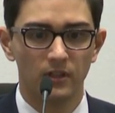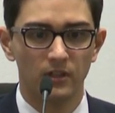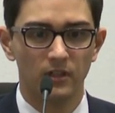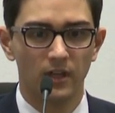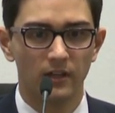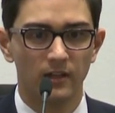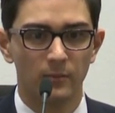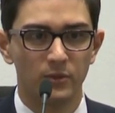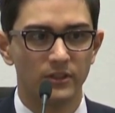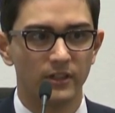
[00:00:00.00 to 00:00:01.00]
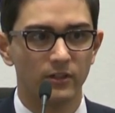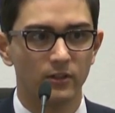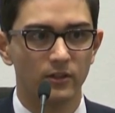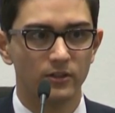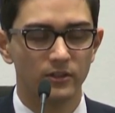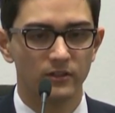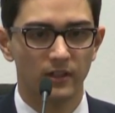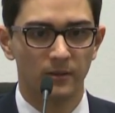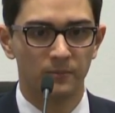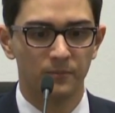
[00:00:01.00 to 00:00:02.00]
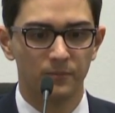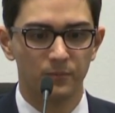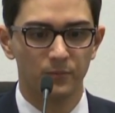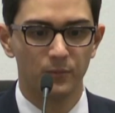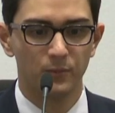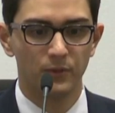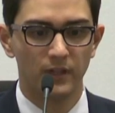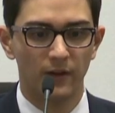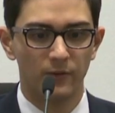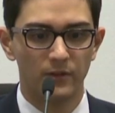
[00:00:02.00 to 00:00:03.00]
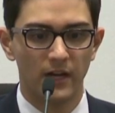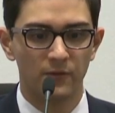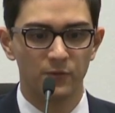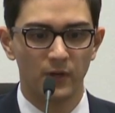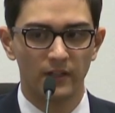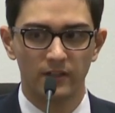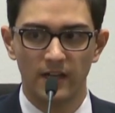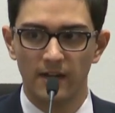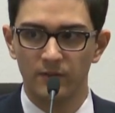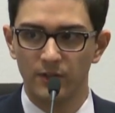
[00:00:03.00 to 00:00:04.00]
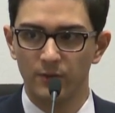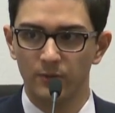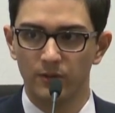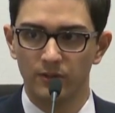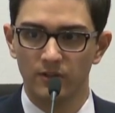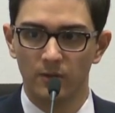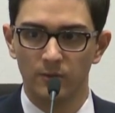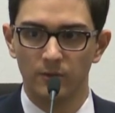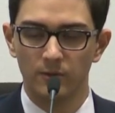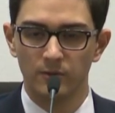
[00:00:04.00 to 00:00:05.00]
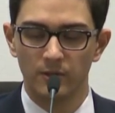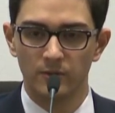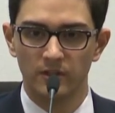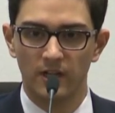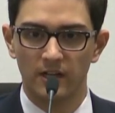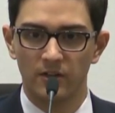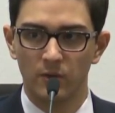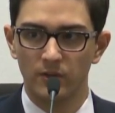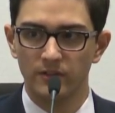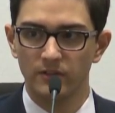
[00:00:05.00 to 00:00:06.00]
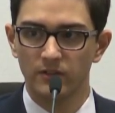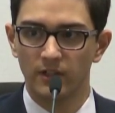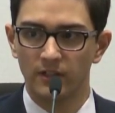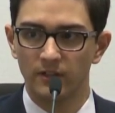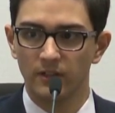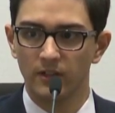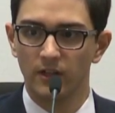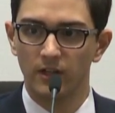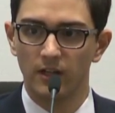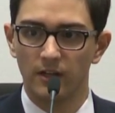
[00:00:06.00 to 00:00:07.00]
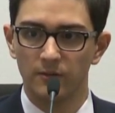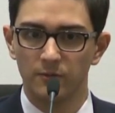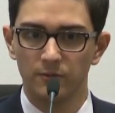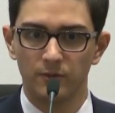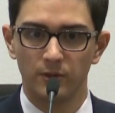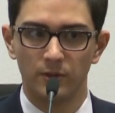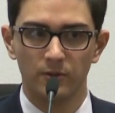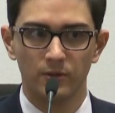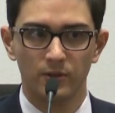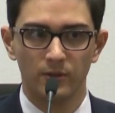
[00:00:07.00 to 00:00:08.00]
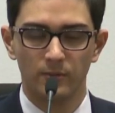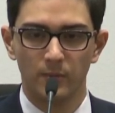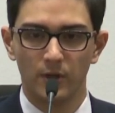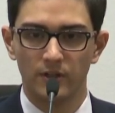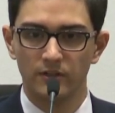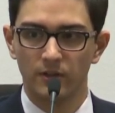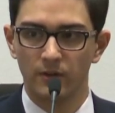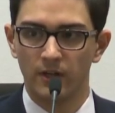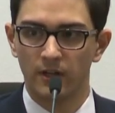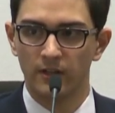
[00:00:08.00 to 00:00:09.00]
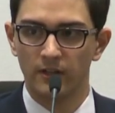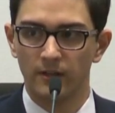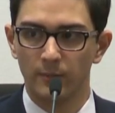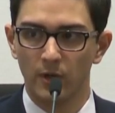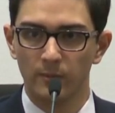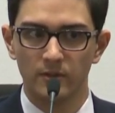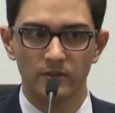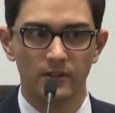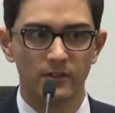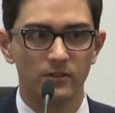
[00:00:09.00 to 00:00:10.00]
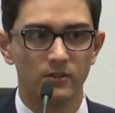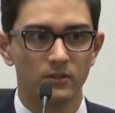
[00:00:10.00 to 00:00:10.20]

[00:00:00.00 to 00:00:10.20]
Nothing in particular. Just down Franklin Avenue. There was a lot of noise and a lot of parties going on in the apartments there.